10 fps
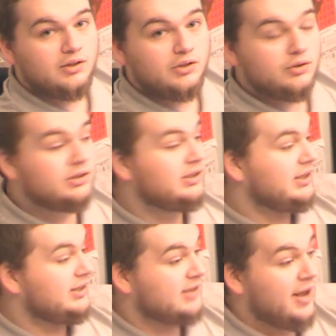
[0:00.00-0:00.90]
using
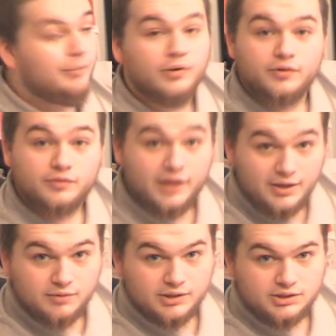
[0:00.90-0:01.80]
the example of
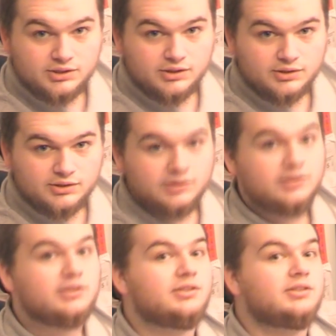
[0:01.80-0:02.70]
language,
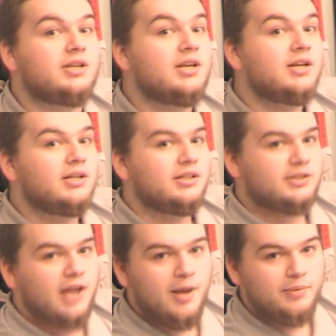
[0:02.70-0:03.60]
since this is the
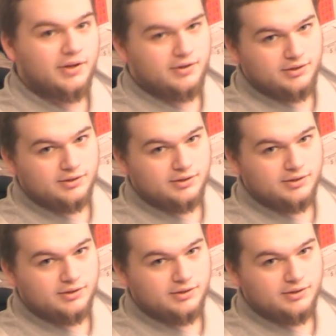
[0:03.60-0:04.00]
topic.